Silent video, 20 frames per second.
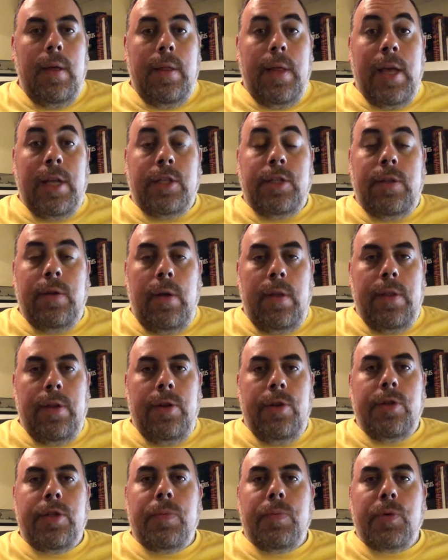Thanks to all the
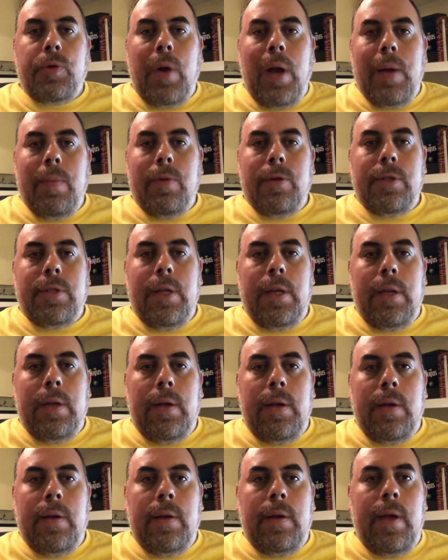new subscribers
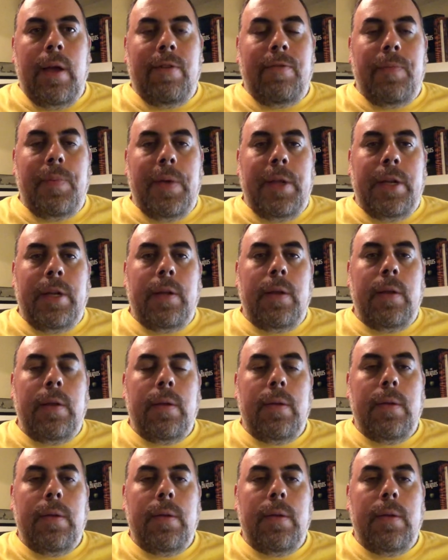that have been